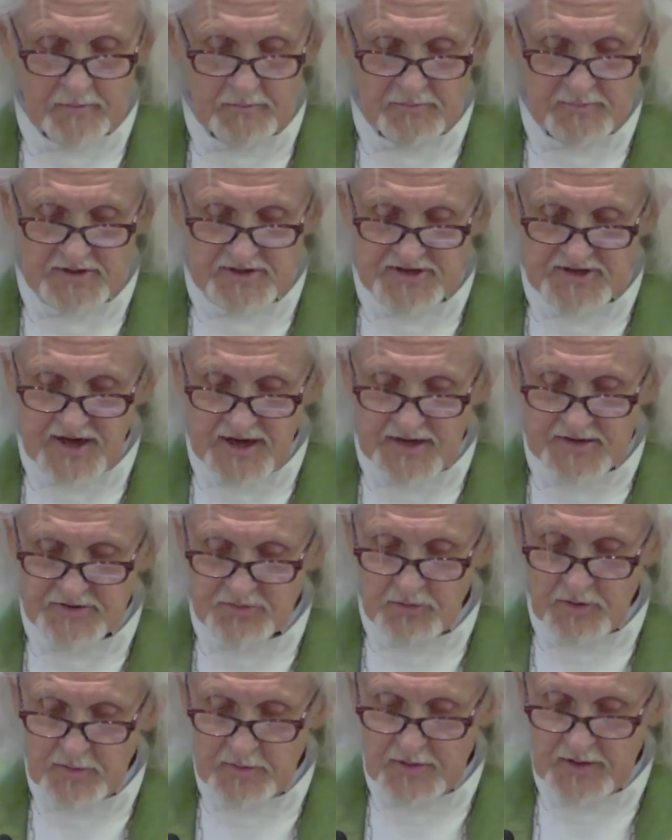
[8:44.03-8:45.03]
besides
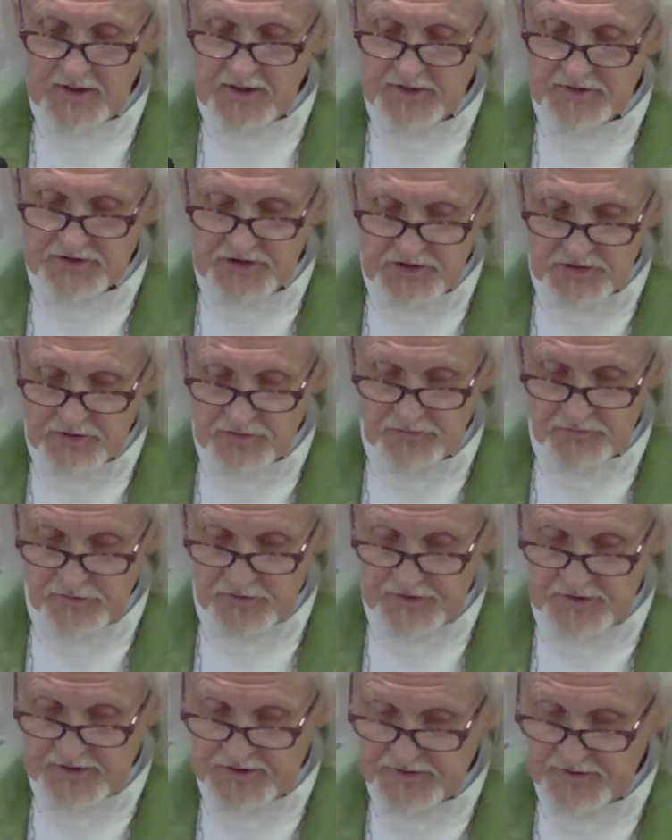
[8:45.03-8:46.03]
women and
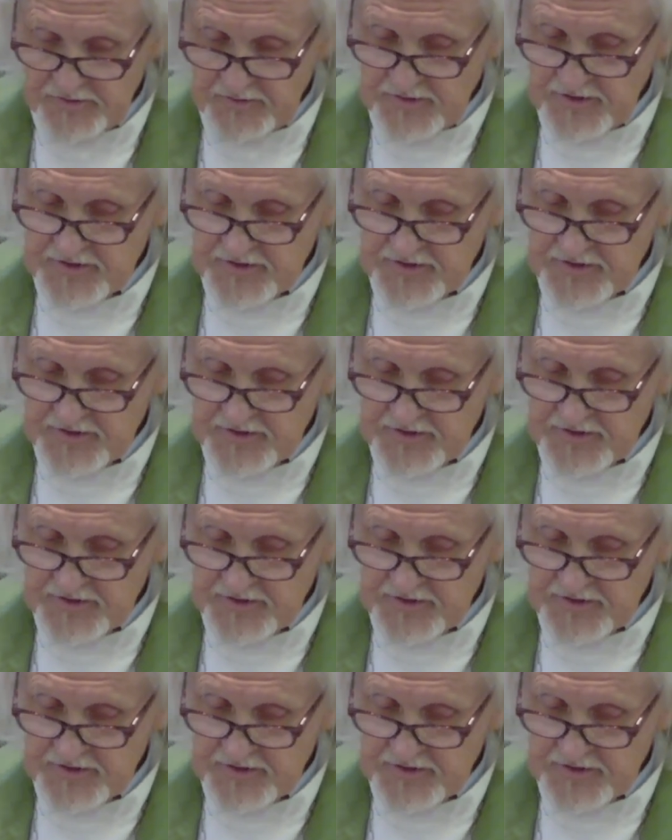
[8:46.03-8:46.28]
children, the